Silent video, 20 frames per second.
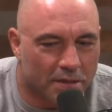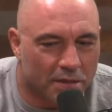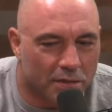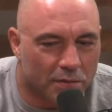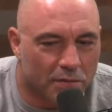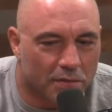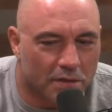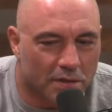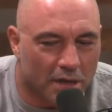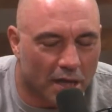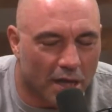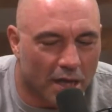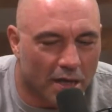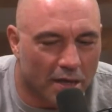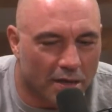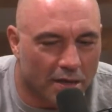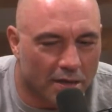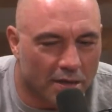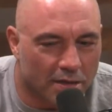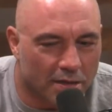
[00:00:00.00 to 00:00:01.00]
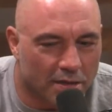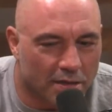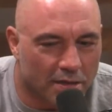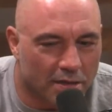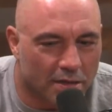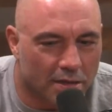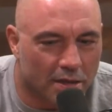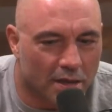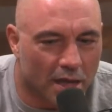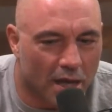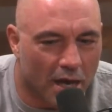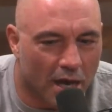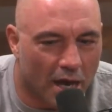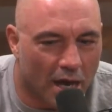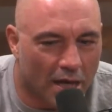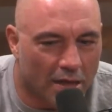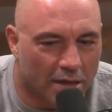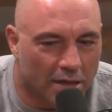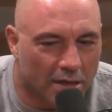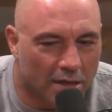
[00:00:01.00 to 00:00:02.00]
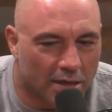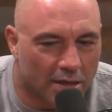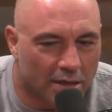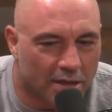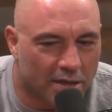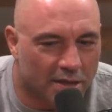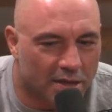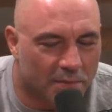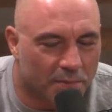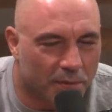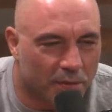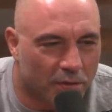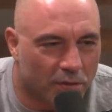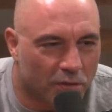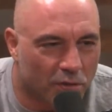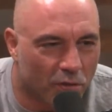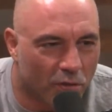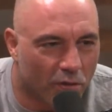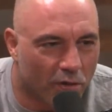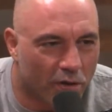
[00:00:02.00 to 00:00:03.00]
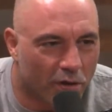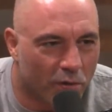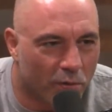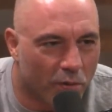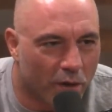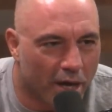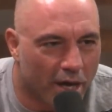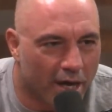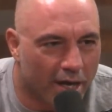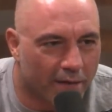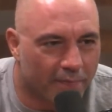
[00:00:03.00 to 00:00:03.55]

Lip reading: suicide in this oddly conspiratorial way.